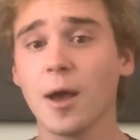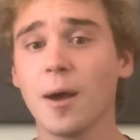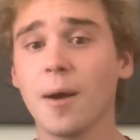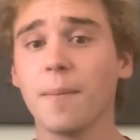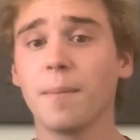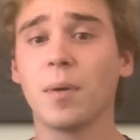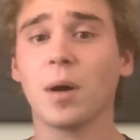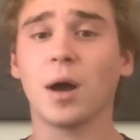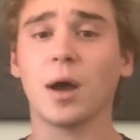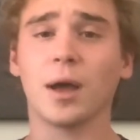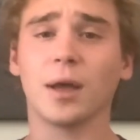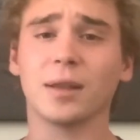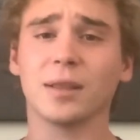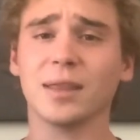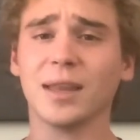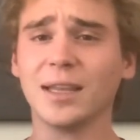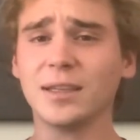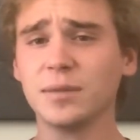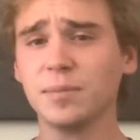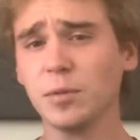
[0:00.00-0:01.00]
But
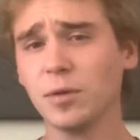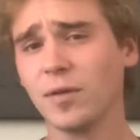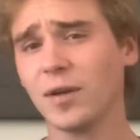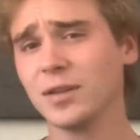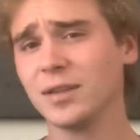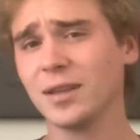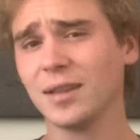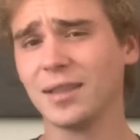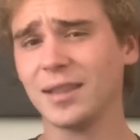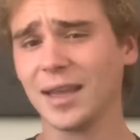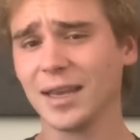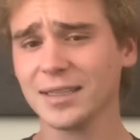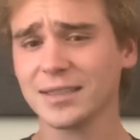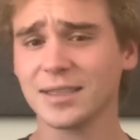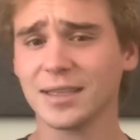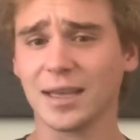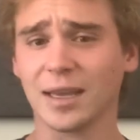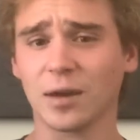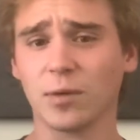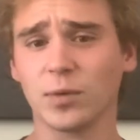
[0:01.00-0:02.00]
let's move on to the next
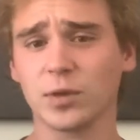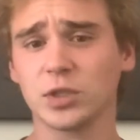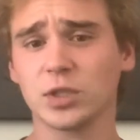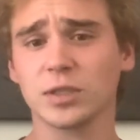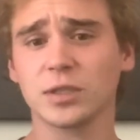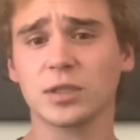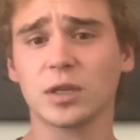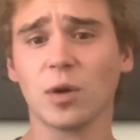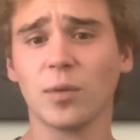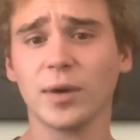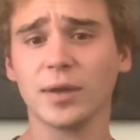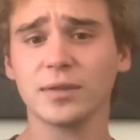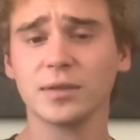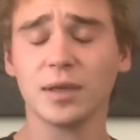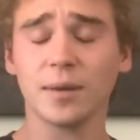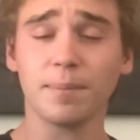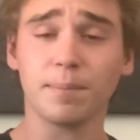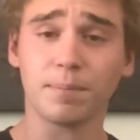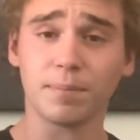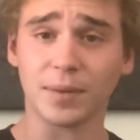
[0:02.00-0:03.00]
thing, which is going
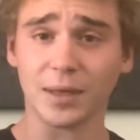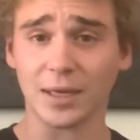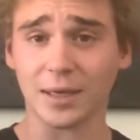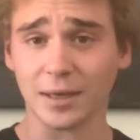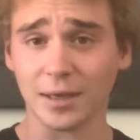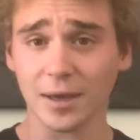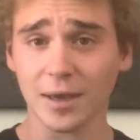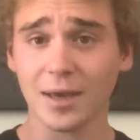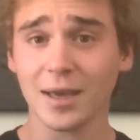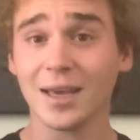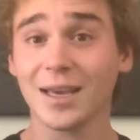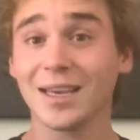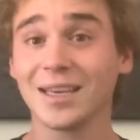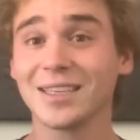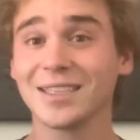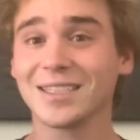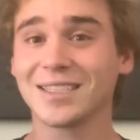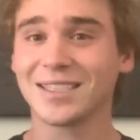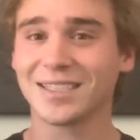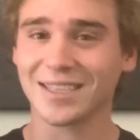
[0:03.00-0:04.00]
to be
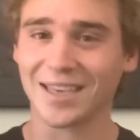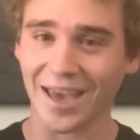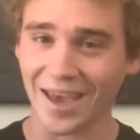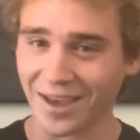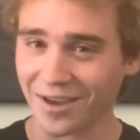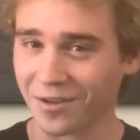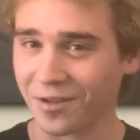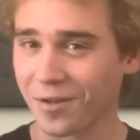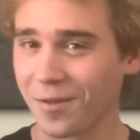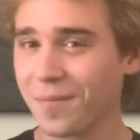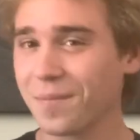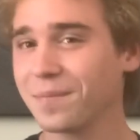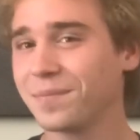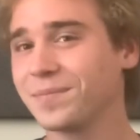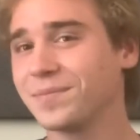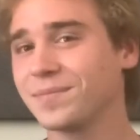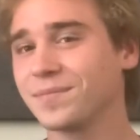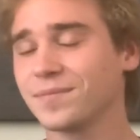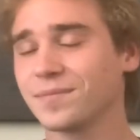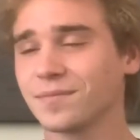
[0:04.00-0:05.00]
scale.
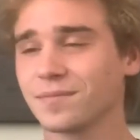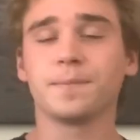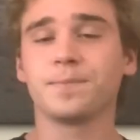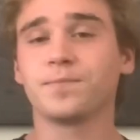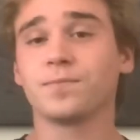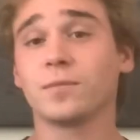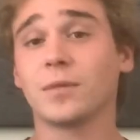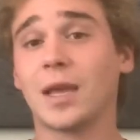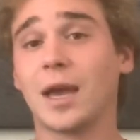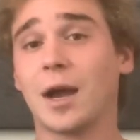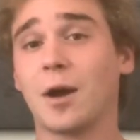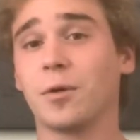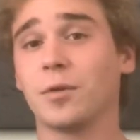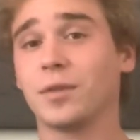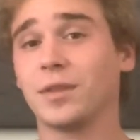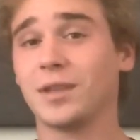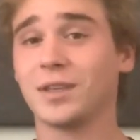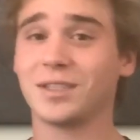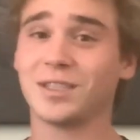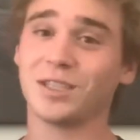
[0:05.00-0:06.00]
Now,
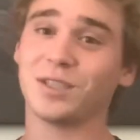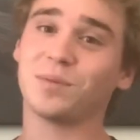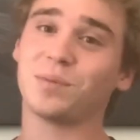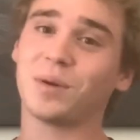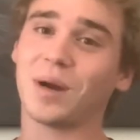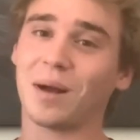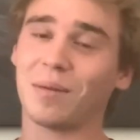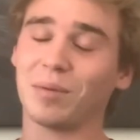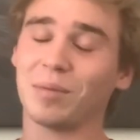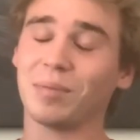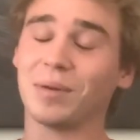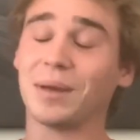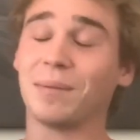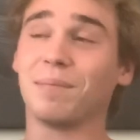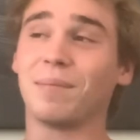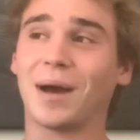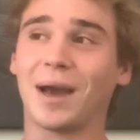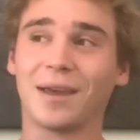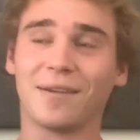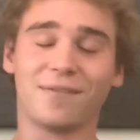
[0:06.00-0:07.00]
this is probably
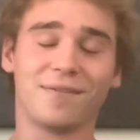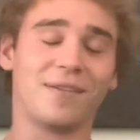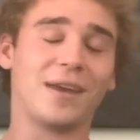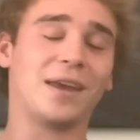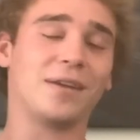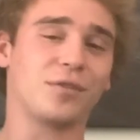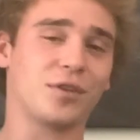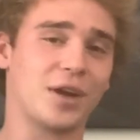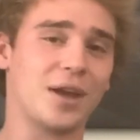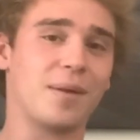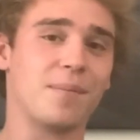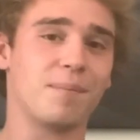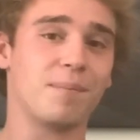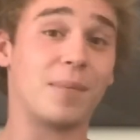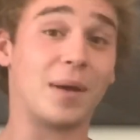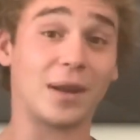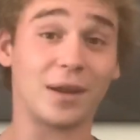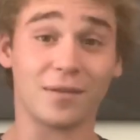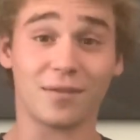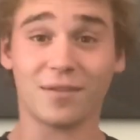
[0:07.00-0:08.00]
my favorite
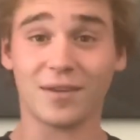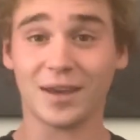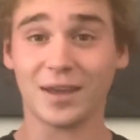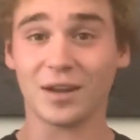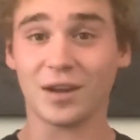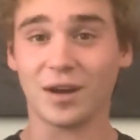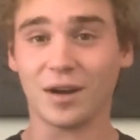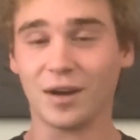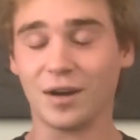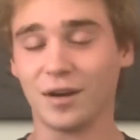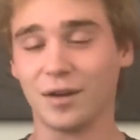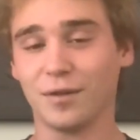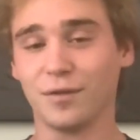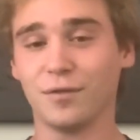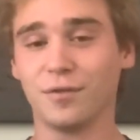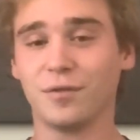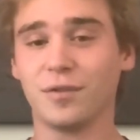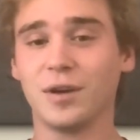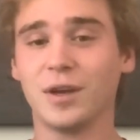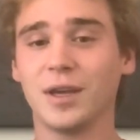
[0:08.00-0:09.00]
benefit
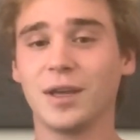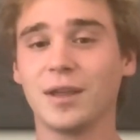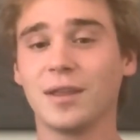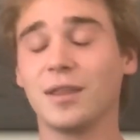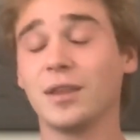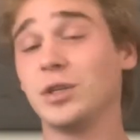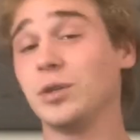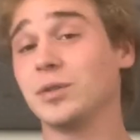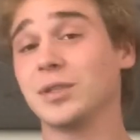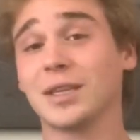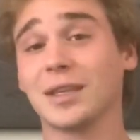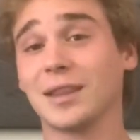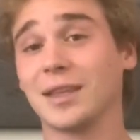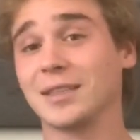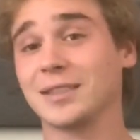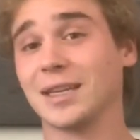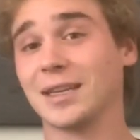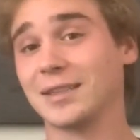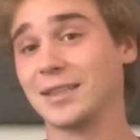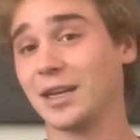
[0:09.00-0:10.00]
of using things
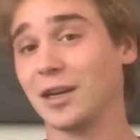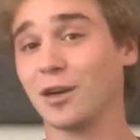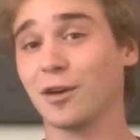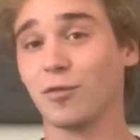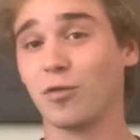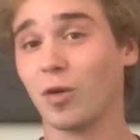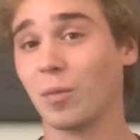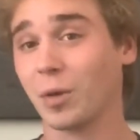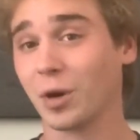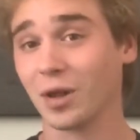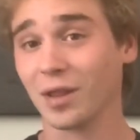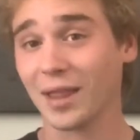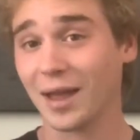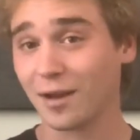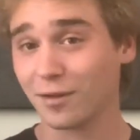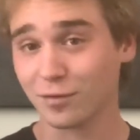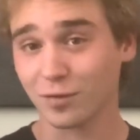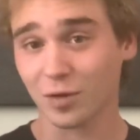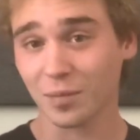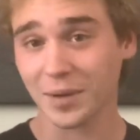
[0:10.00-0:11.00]
like Terraform or
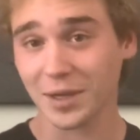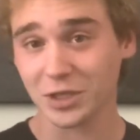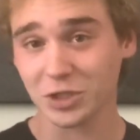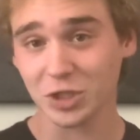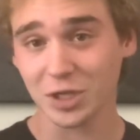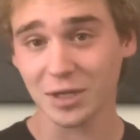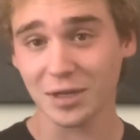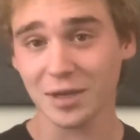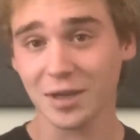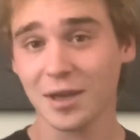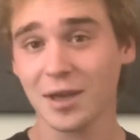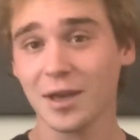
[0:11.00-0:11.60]
CloudFormation,